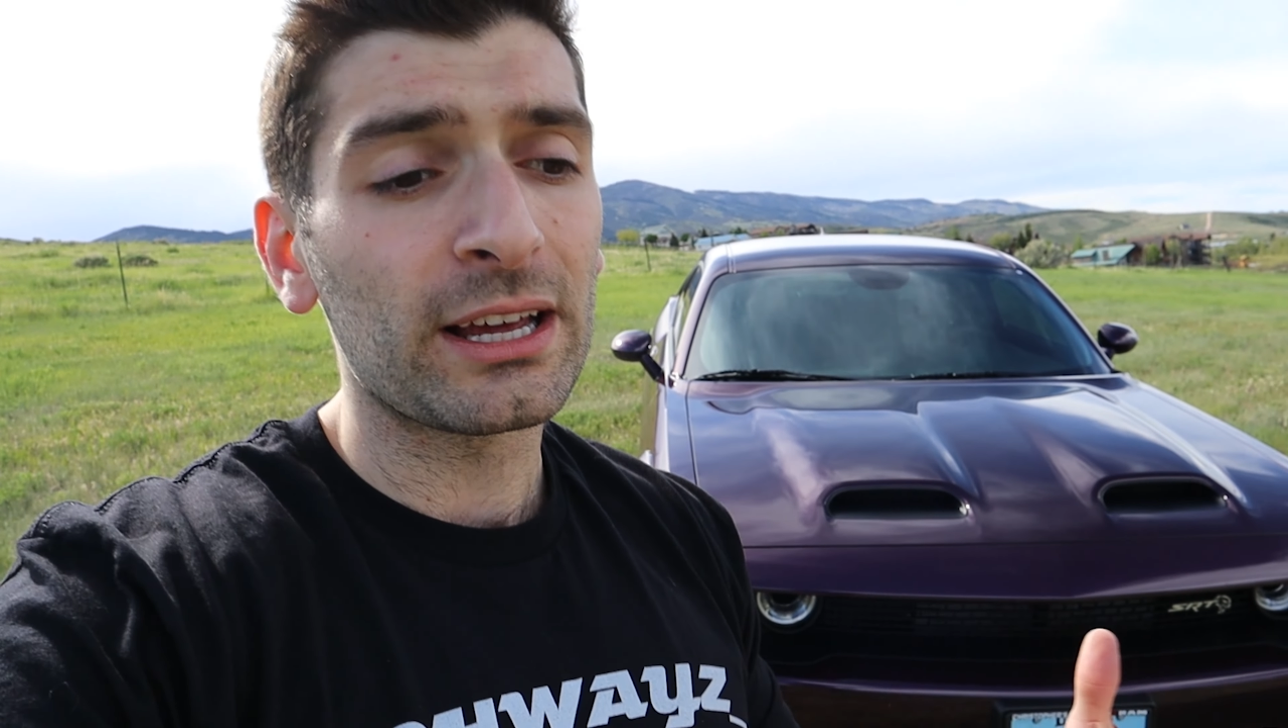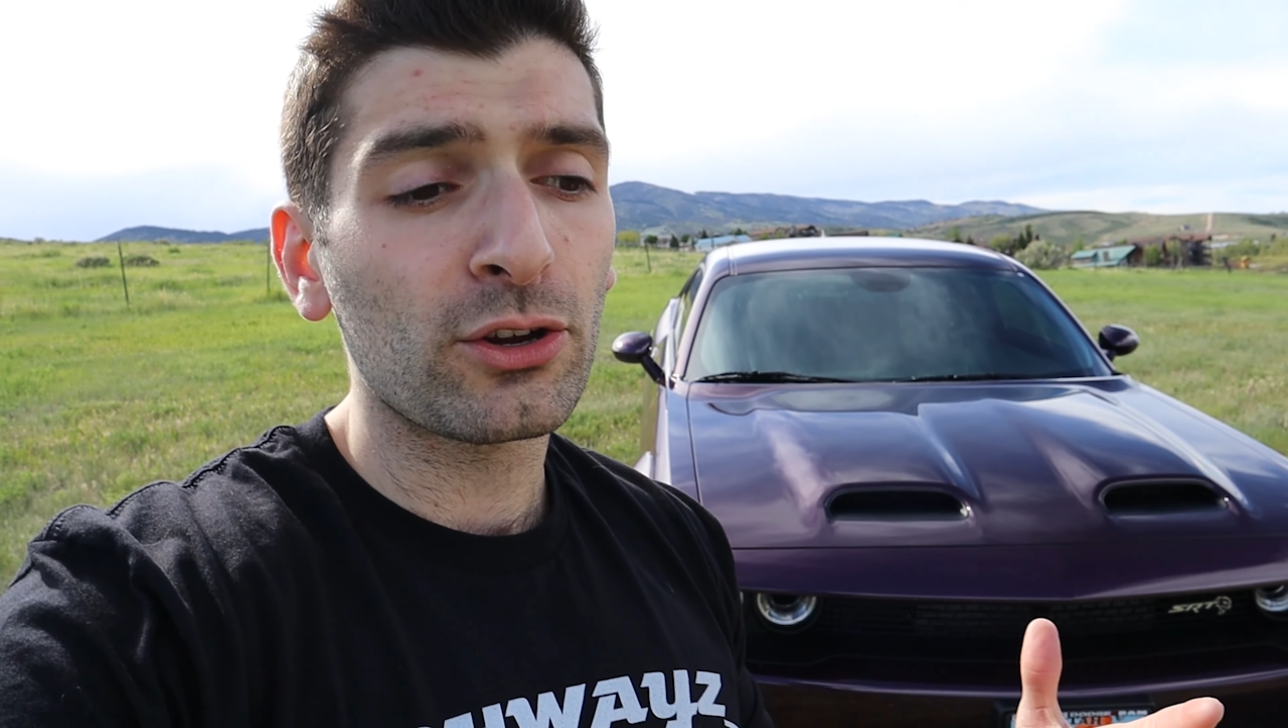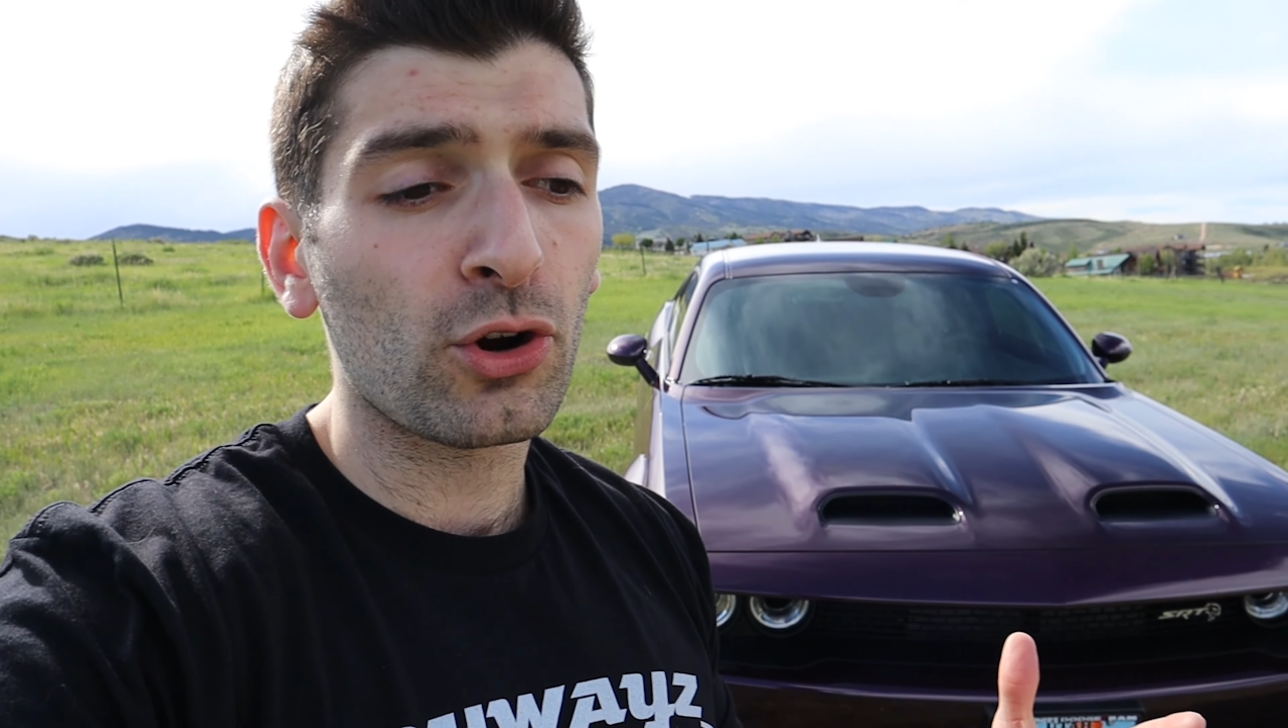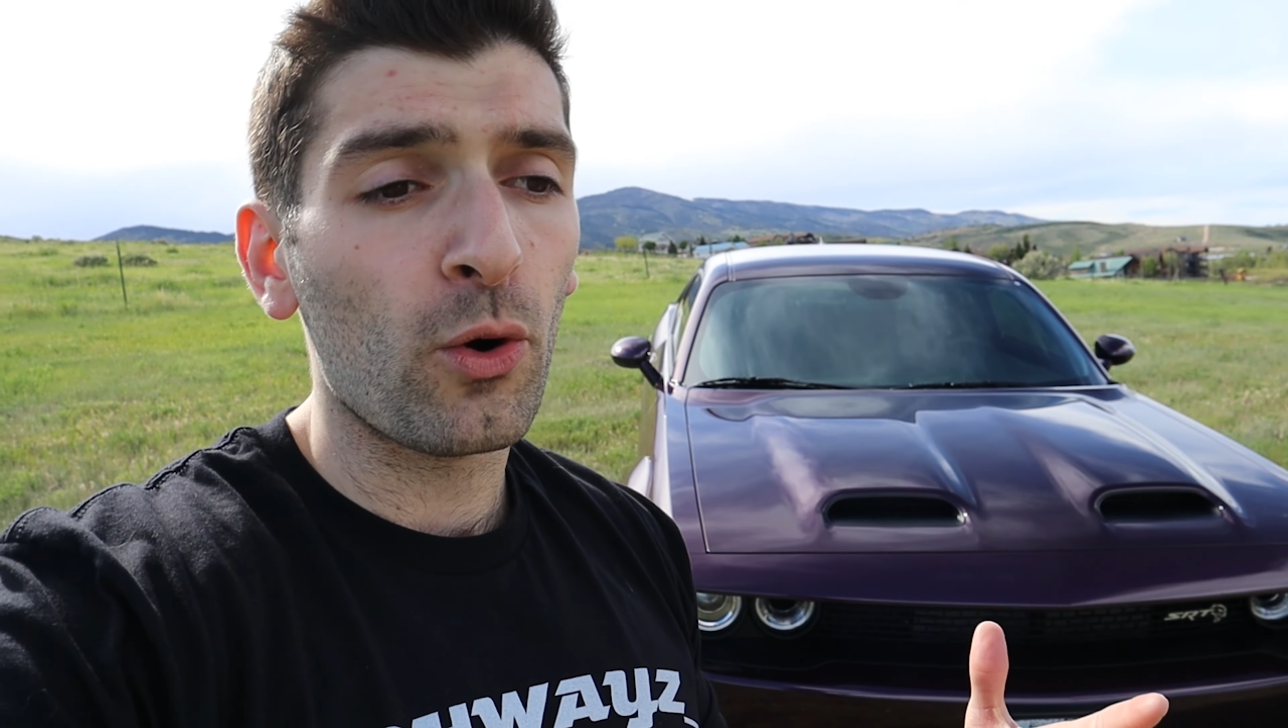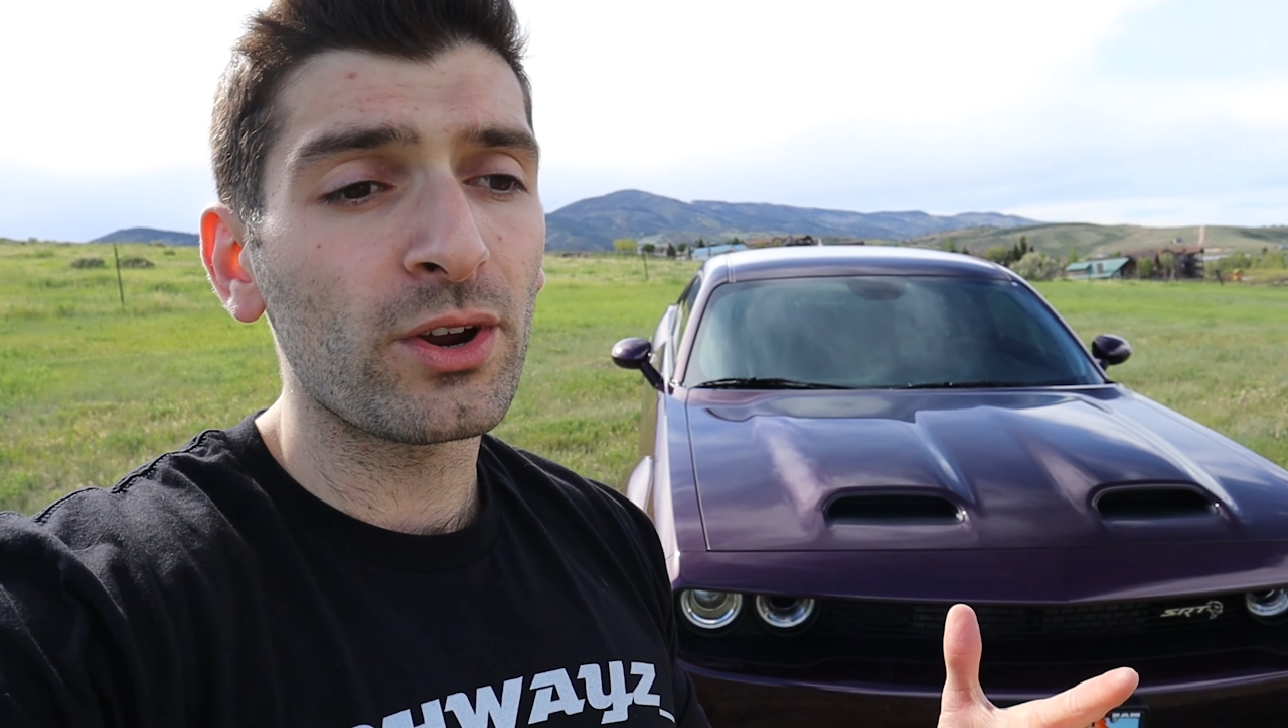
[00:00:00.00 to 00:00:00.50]

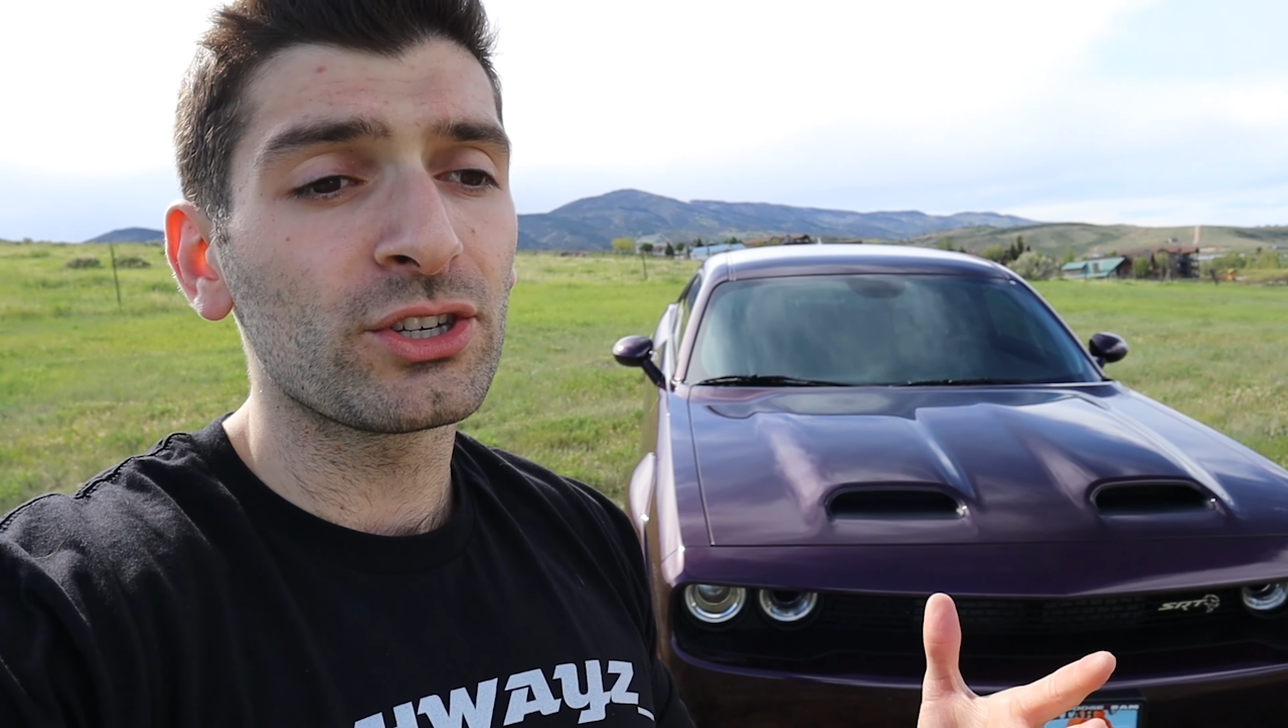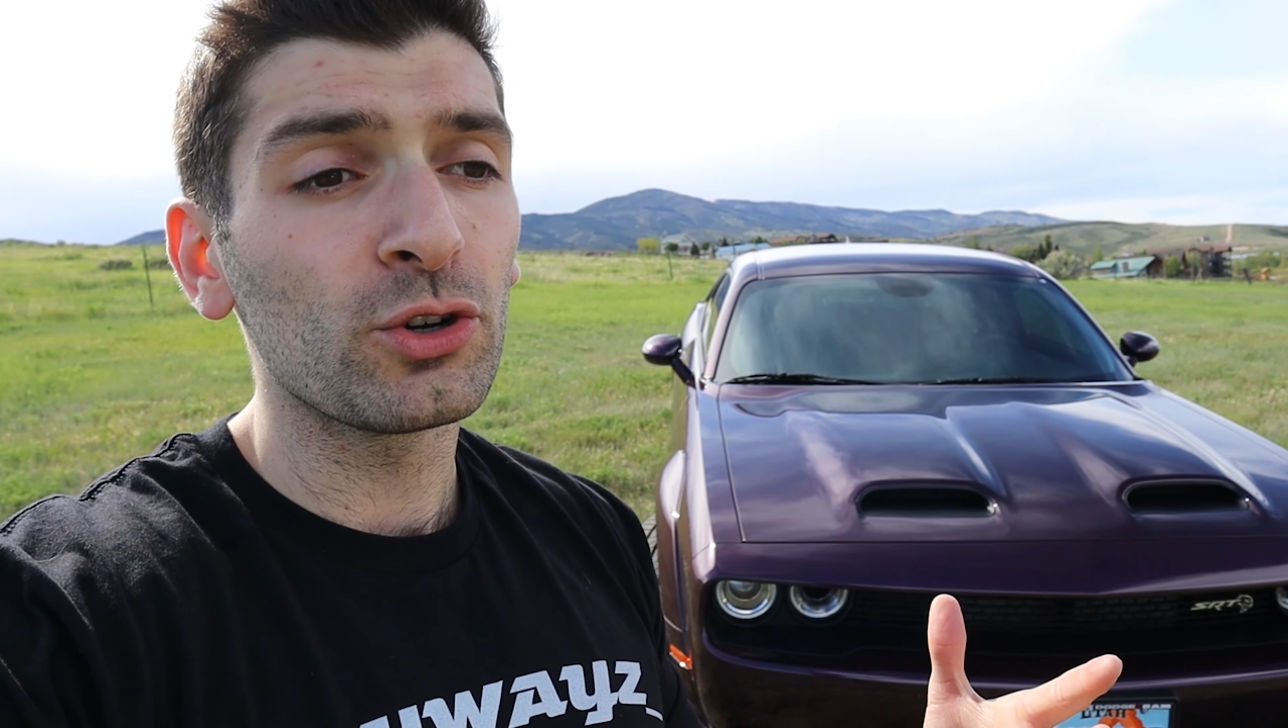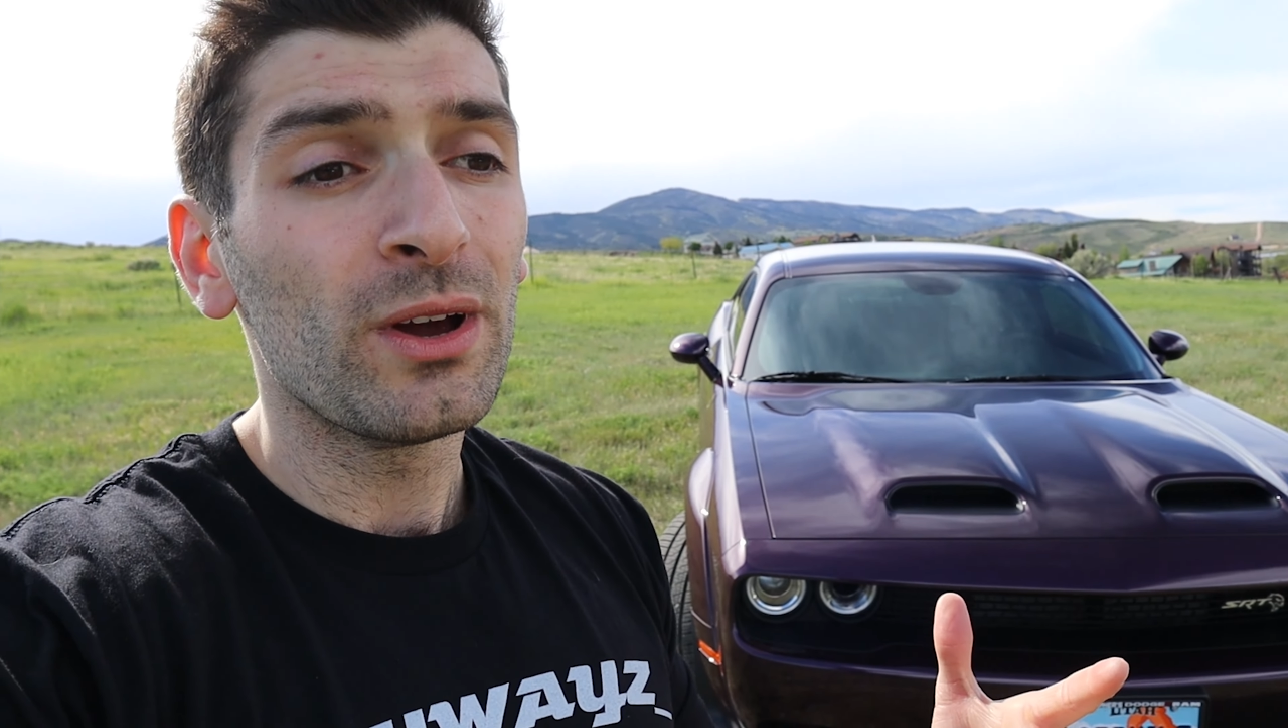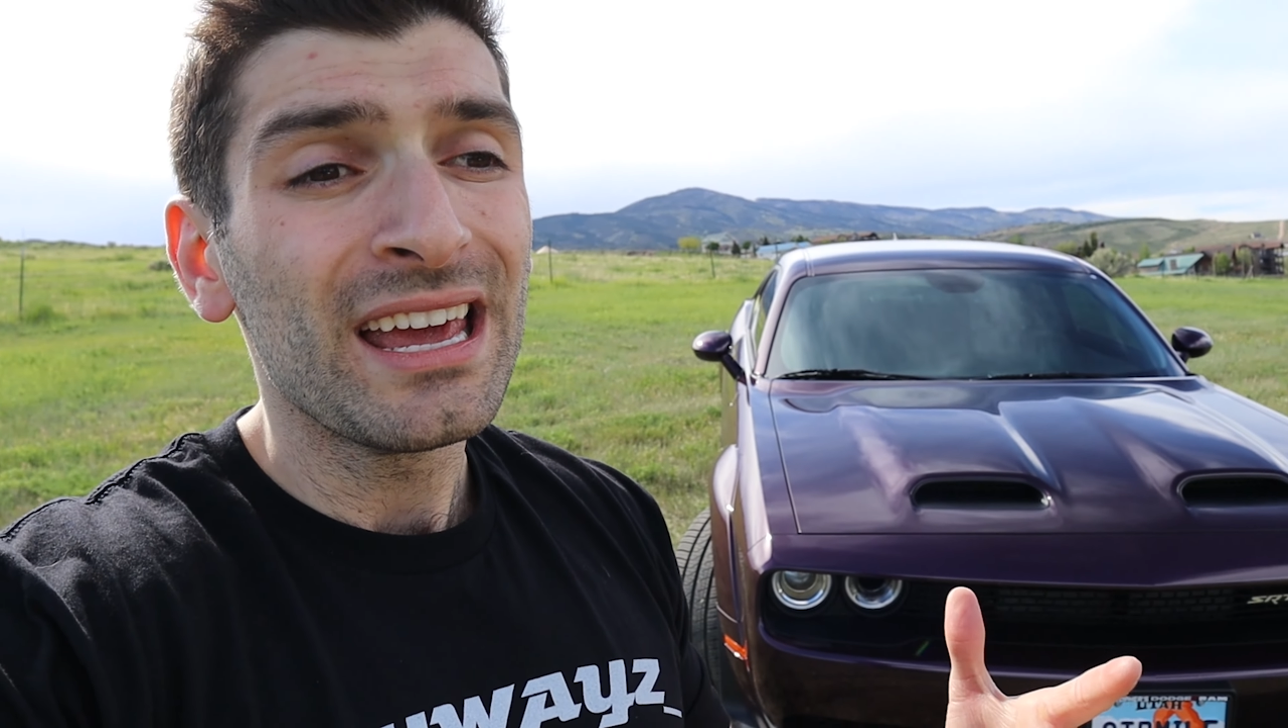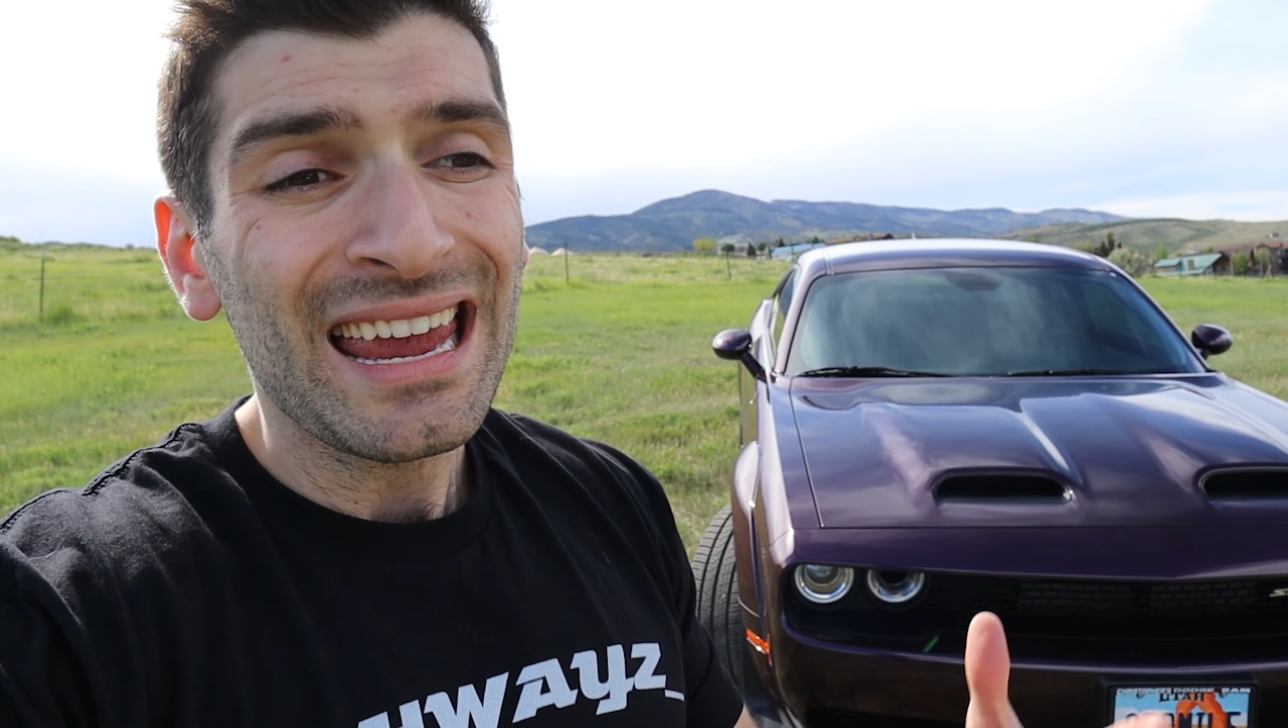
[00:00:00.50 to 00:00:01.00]
like you're going to